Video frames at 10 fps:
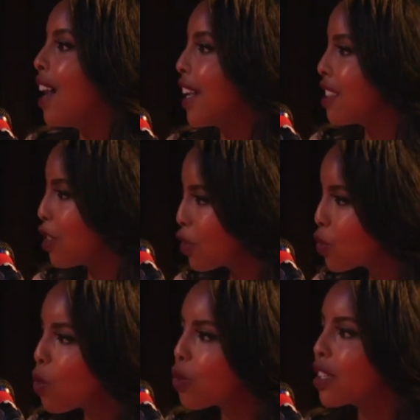I can tell a
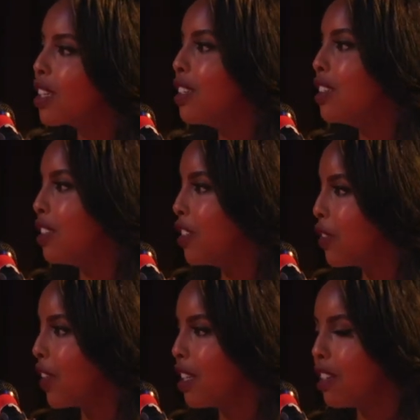story, you know,
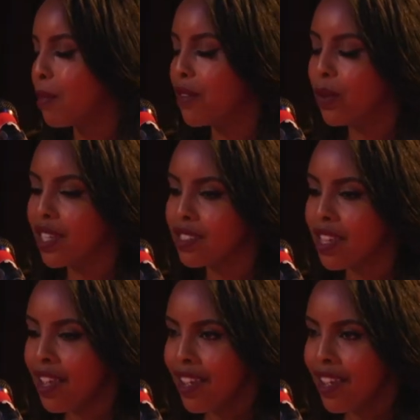they can hear my voice.